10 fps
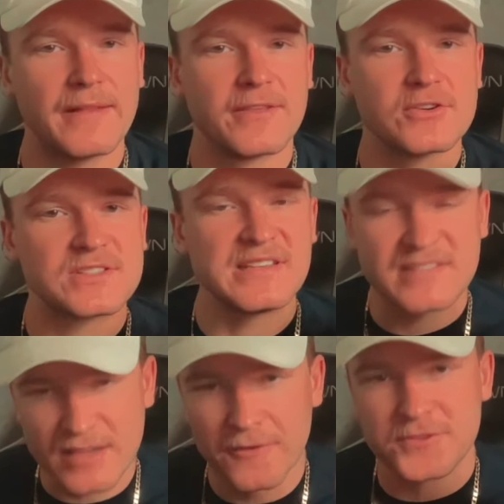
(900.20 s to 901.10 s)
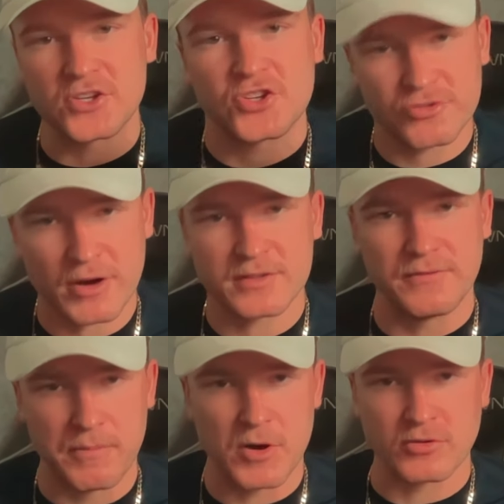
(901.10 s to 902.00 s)
there's the self-destructive
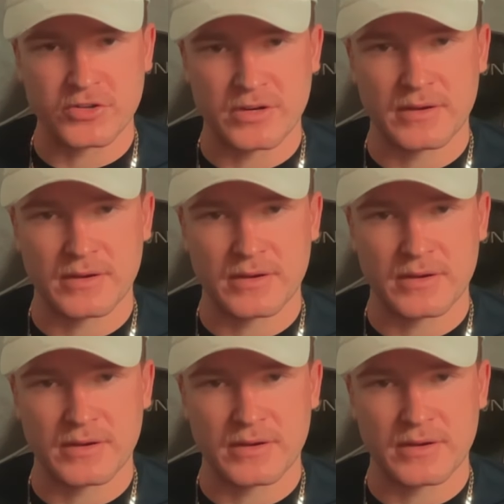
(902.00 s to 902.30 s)
emotion.